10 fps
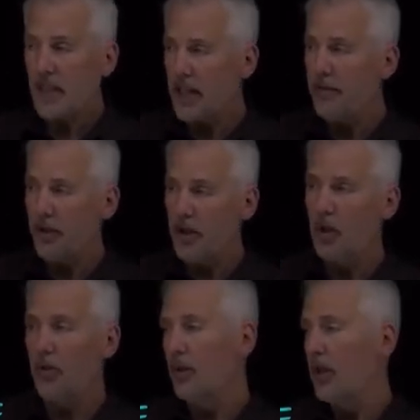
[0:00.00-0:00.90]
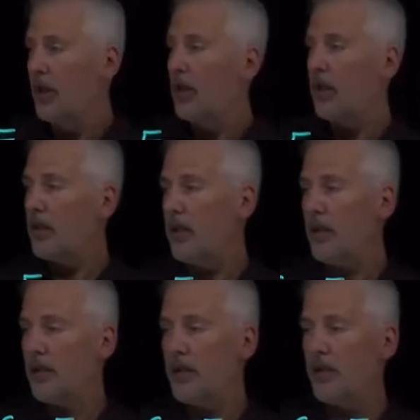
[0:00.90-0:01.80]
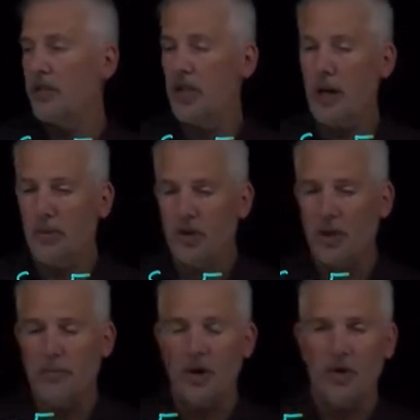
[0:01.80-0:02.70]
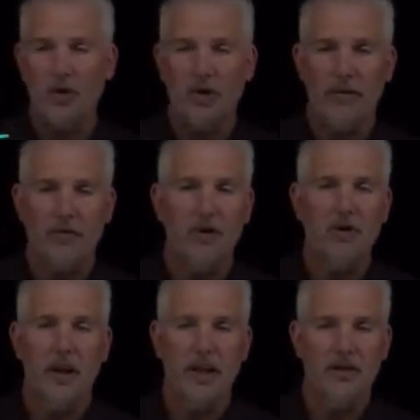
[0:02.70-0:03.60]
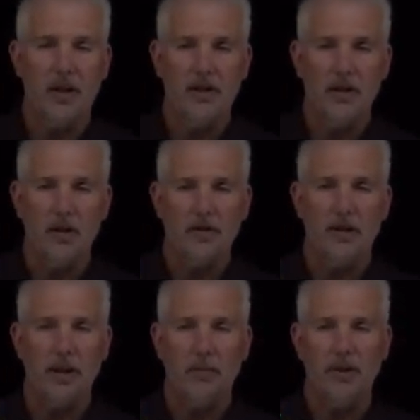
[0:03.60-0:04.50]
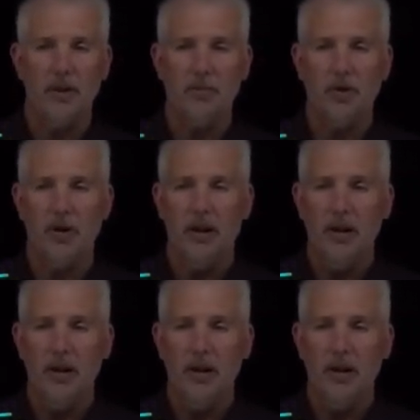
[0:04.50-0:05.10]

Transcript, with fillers: even though the, the geometry of the molecule at first glance doesn't look terribly similar.